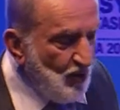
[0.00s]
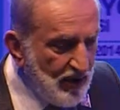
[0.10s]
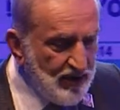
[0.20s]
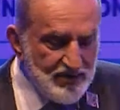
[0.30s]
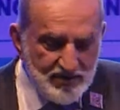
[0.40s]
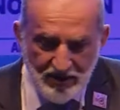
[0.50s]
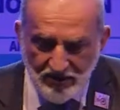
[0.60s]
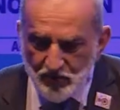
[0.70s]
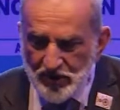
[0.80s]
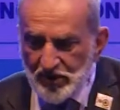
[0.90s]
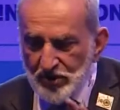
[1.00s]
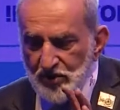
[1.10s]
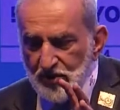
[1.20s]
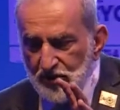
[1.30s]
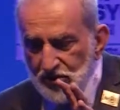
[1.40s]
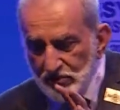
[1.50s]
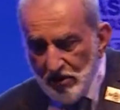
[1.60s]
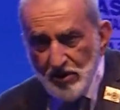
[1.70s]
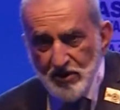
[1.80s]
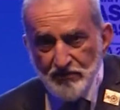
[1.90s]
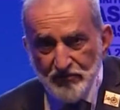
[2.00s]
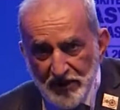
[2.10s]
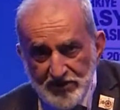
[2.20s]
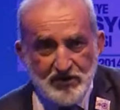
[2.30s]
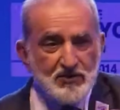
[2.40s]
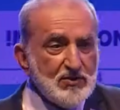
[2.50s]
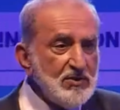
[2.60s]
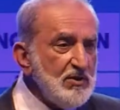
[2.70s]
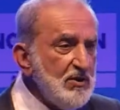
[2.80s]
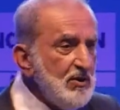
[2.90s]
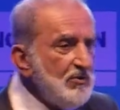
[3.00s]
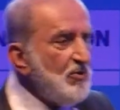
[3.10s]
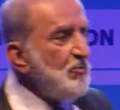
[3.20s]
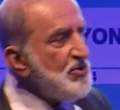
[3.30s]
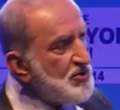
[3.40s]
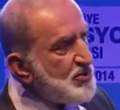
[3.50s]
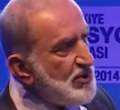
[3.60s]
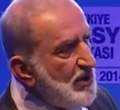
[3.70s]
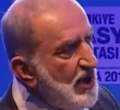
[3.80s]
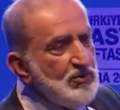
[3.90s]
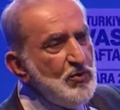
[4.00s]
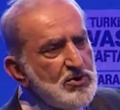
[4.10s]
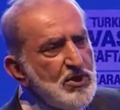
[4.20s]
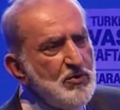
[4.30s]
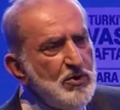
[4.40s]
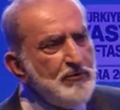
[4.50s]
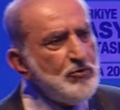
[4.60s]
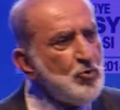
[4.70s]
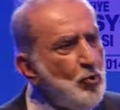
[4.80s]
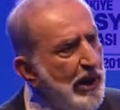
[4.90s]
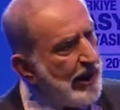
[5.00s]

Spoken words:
One is that we can derive lessons from history. I don't say we have to go